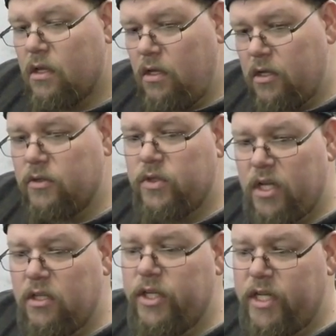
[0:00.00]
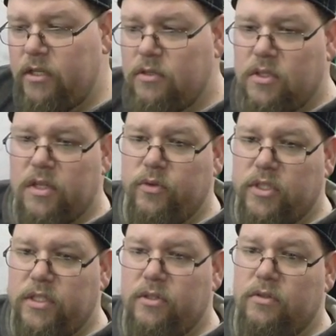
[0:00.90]
you know, try to learn how to do stuff
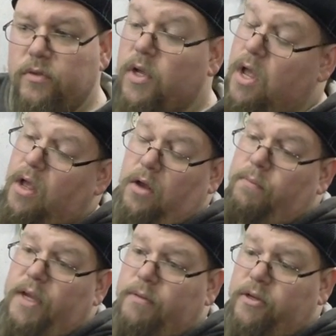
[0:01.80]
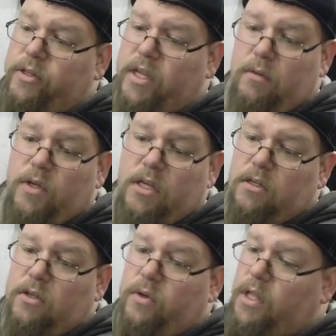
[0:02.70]
yourself. Or maybe you're like me
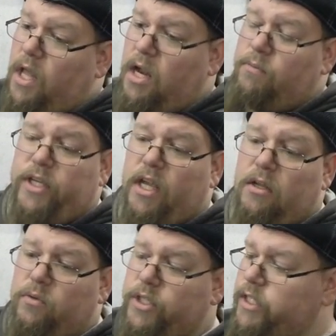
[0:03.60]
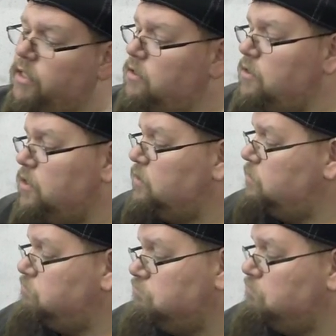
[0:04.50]
and you do a lot of mechanic work and you
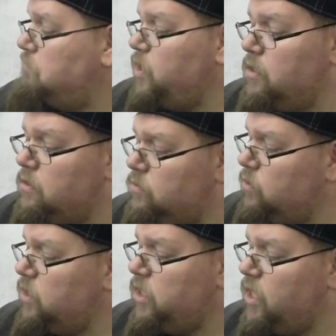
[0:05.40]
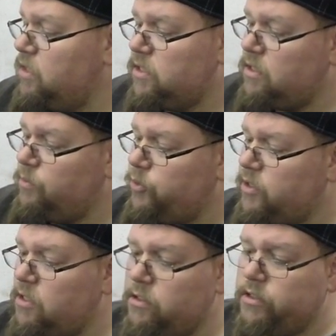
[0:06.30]
just, you know, just wanted to kind of see the
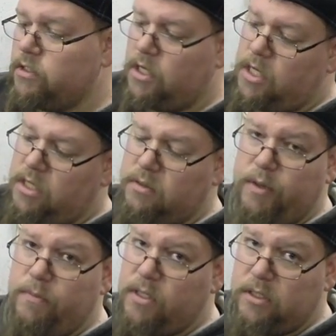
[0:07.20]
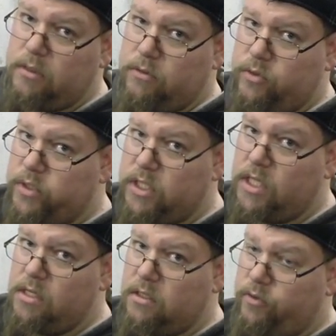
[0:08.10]
procedure. And this may be something that's really
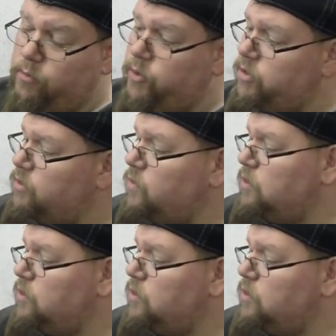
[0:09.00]
easy for most of